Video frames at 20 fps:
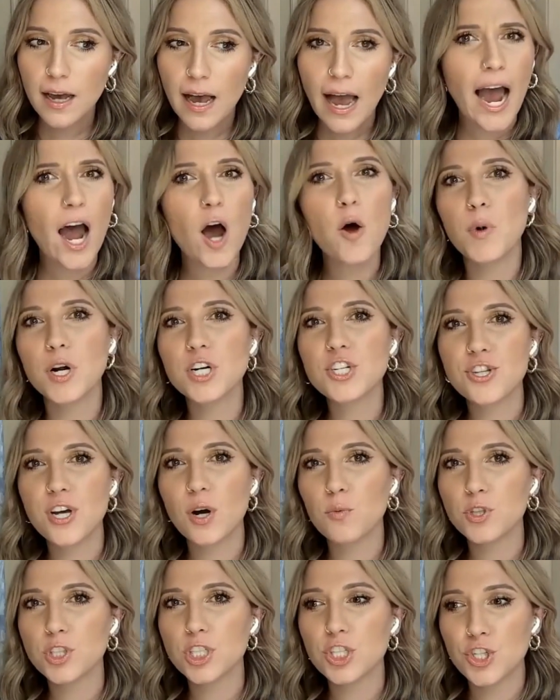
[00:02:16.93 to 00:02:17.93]
how much
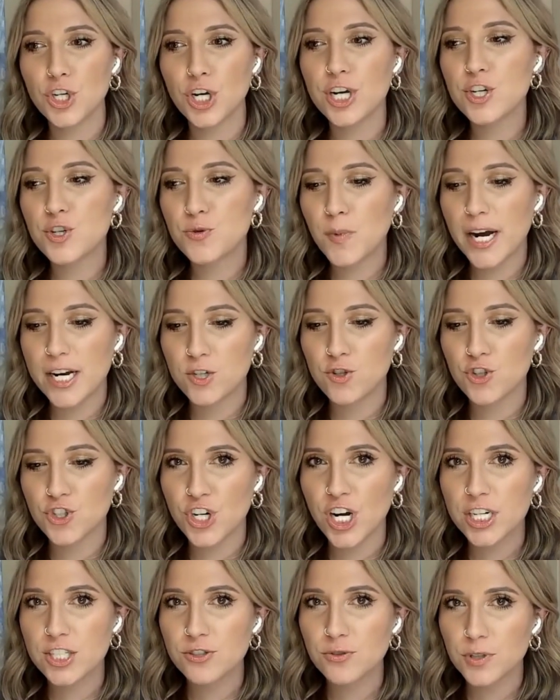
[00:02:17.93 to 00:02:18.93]
that really changed my
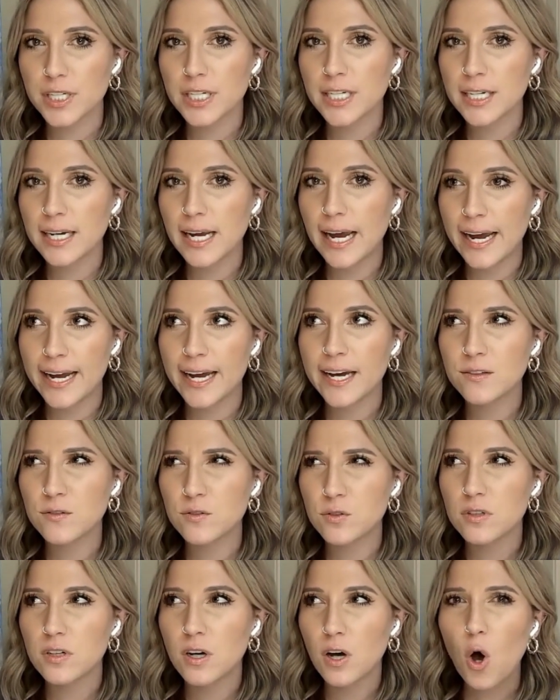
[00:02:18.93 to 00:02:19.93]
trajectory
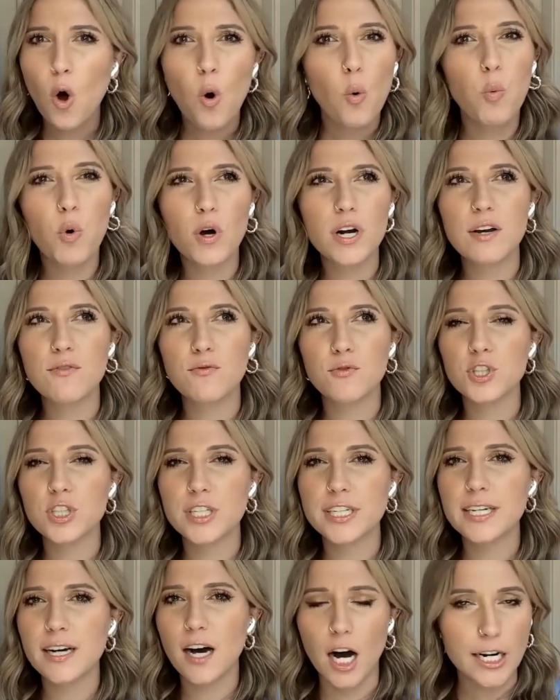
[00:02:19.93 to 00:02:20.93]
and what I
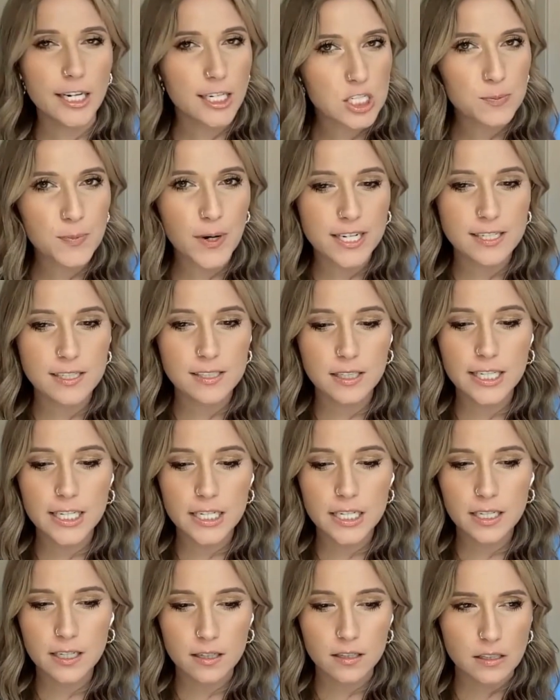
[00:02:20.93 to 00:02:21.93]
really
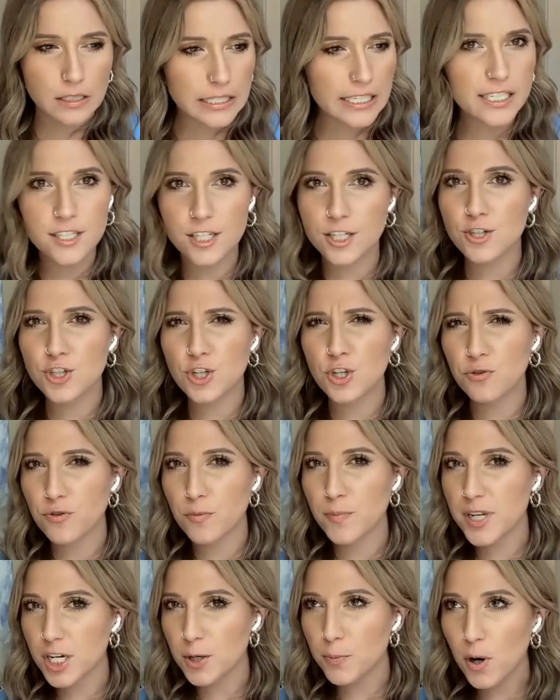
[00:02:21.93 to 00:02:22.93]
unexpectedly leaned into
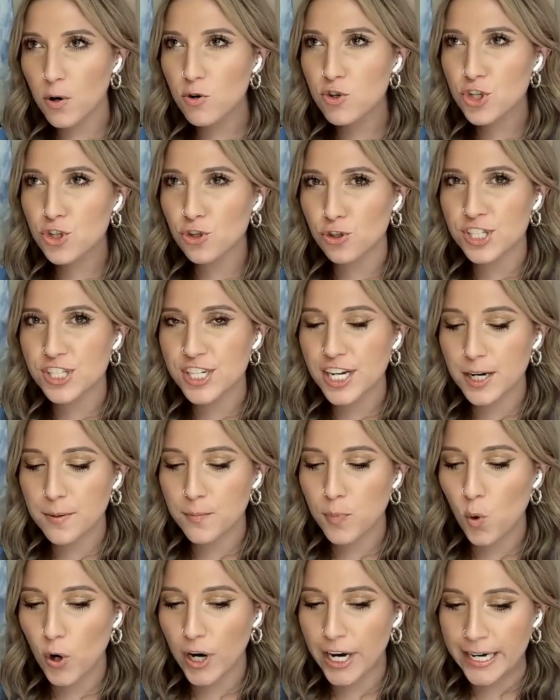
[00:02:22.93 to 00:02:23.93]
from an emotional
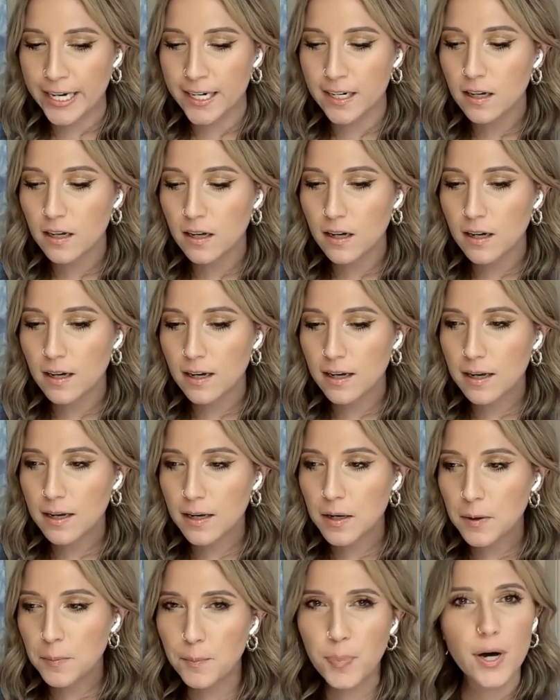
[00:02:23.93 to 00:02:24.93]
standpoint.
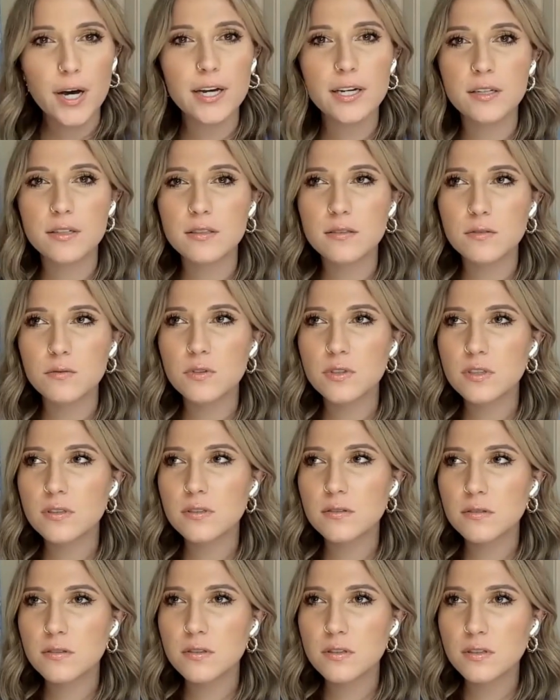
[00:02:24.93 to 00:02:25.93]
But
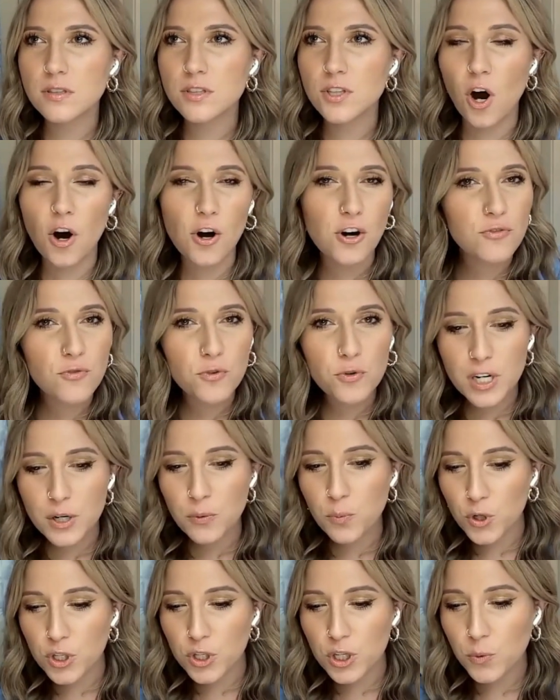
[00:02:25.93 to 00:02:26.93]
the heart of what I
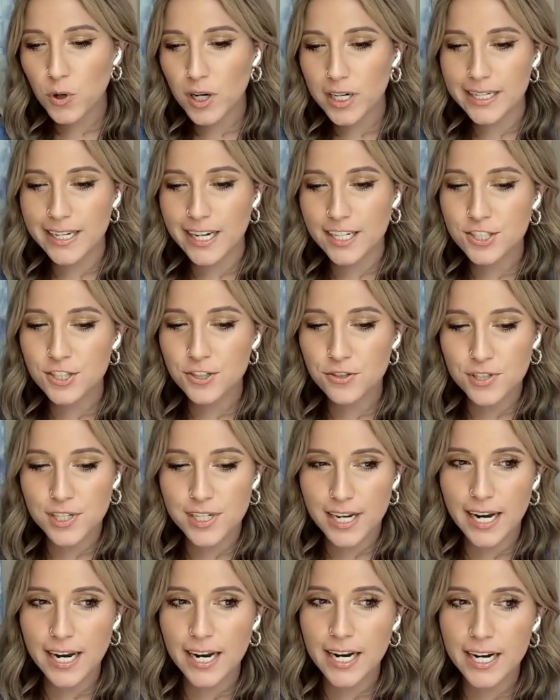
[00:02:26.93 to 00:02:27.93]
really want to get to
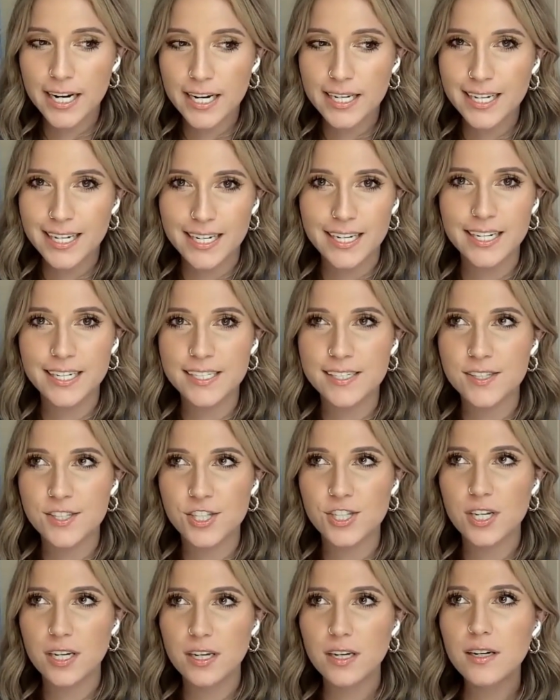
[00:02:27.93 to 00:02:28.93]
today
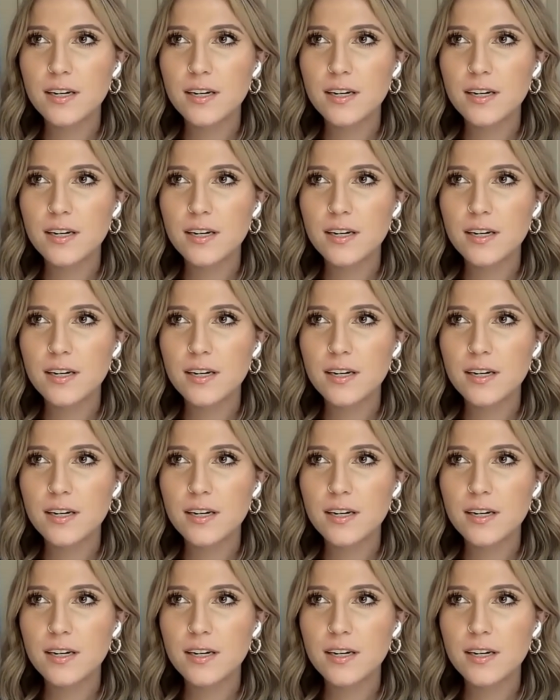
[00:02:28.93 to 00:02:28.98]
is